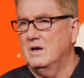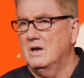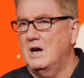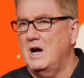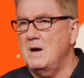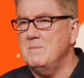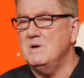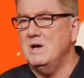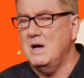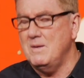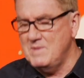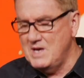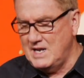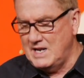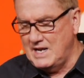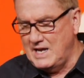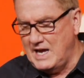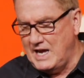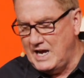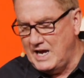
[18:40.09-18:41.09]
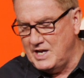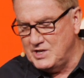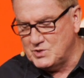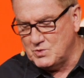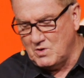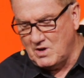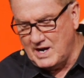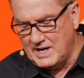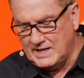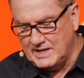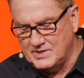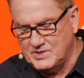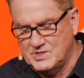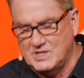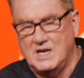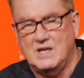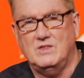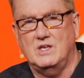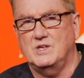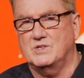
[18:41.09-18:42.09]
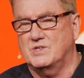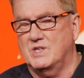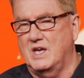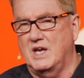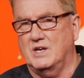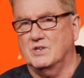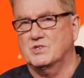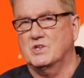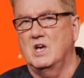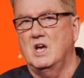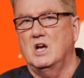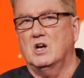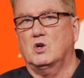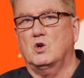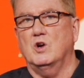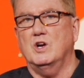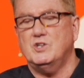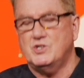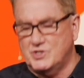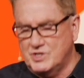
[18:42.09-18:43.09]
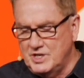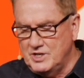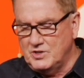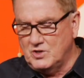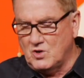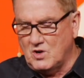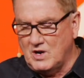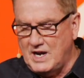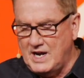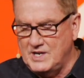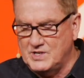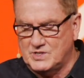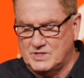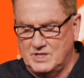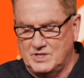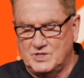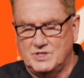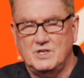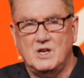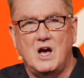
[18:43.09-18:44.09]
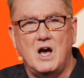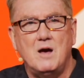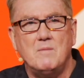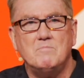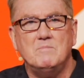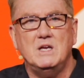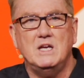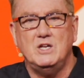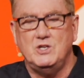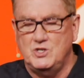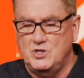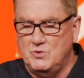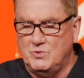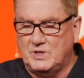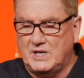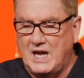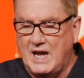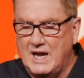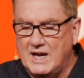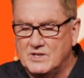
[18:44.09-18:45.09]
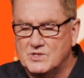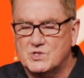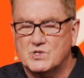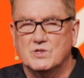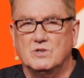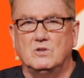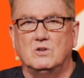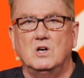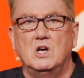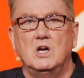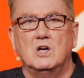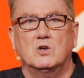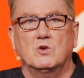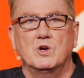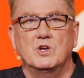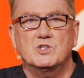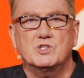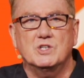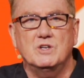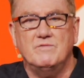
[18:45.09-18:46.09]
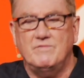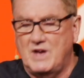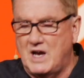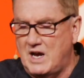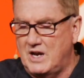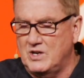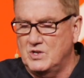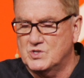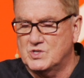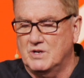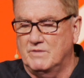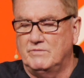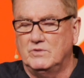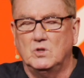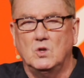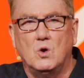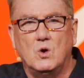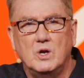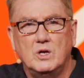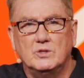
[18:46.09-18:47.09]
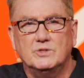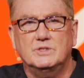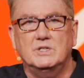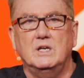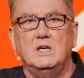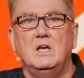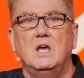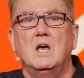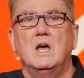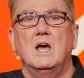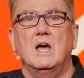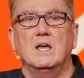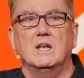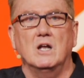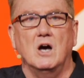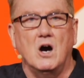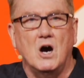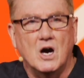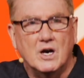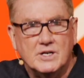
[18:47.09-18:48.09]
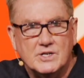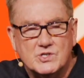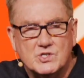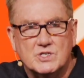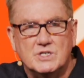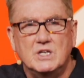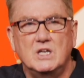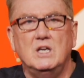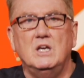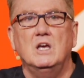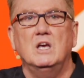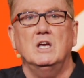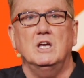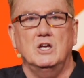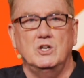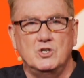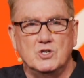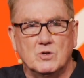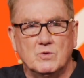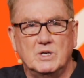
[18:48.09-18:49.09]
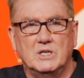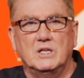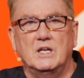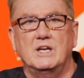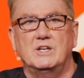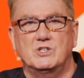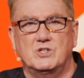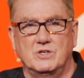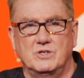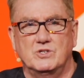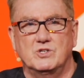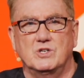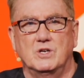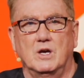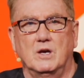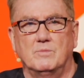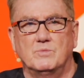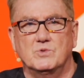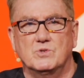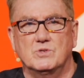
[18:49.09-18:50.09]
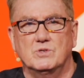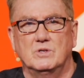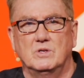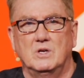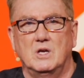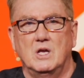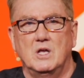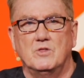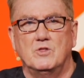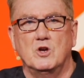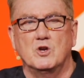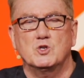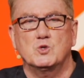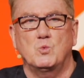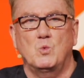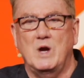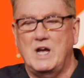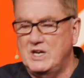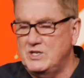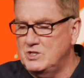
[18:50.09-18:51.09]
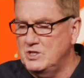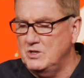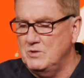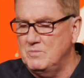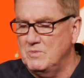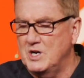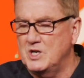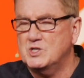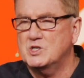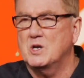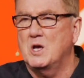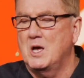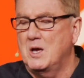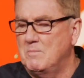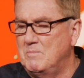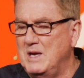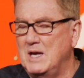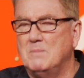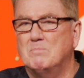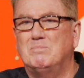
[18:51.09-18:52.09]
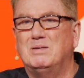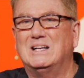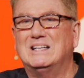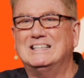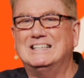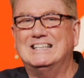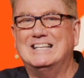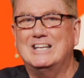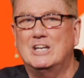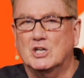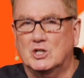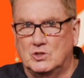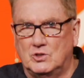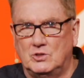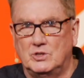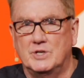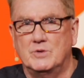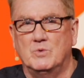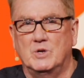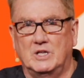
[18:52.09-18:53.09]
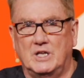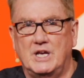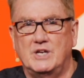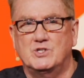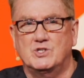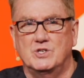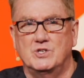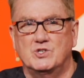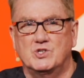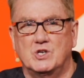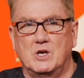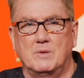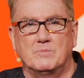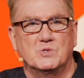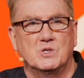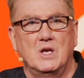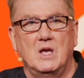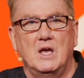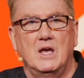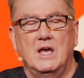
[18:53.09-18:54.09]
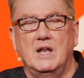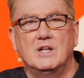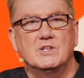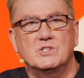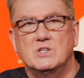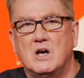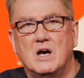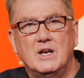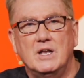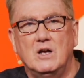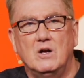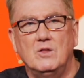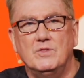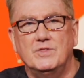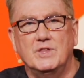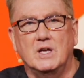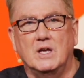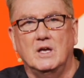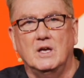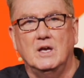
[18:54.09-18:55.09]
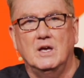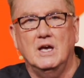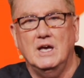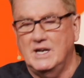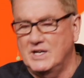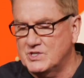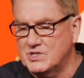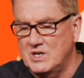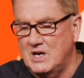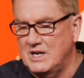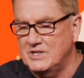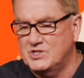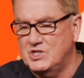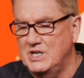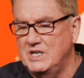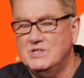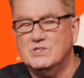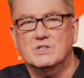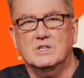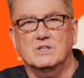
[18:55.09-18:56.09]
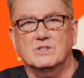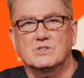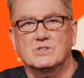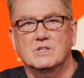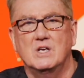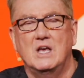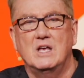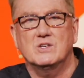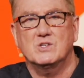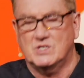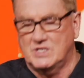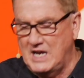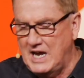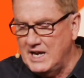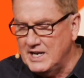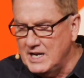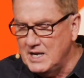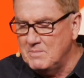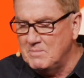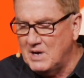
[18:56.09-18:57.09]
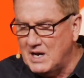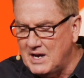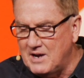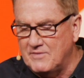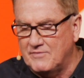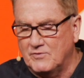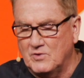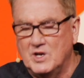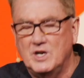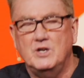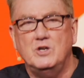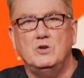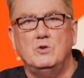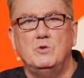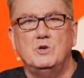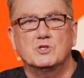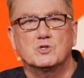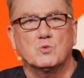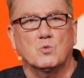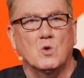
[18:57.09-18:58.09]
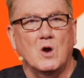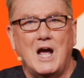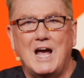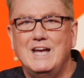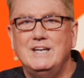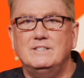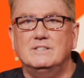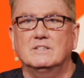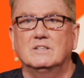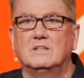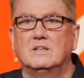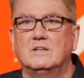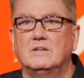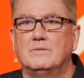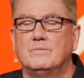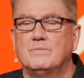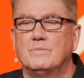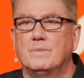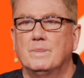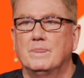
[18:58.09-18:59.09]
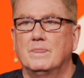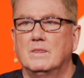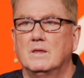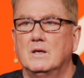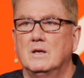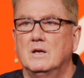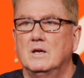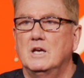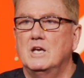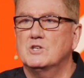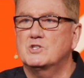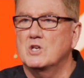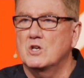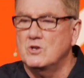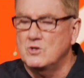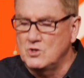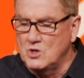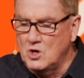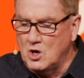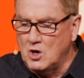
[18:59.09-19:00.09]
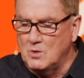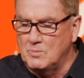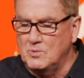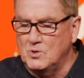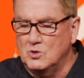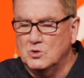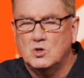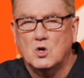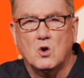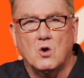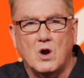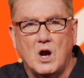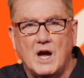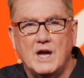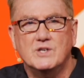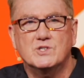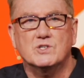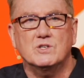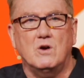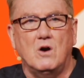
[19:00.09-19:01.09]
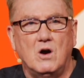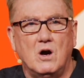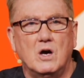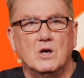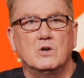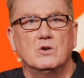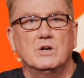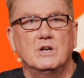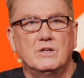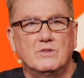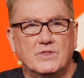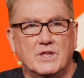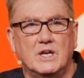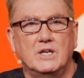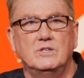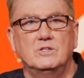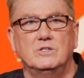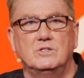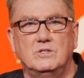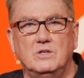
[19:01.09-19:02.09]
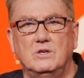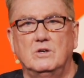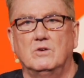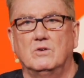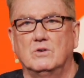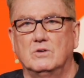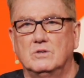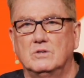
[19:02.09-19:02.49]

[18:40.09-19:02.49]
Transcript: I'm at an age where I can say these things. Christian grace does not mean you cancel Christian values of loyalty and honesty in your relationships. There's way too much being political in relationships, and it's not healthy, and it's not Jesus. Standing by a friend who is right is a noble, Christ-honoring thing to do.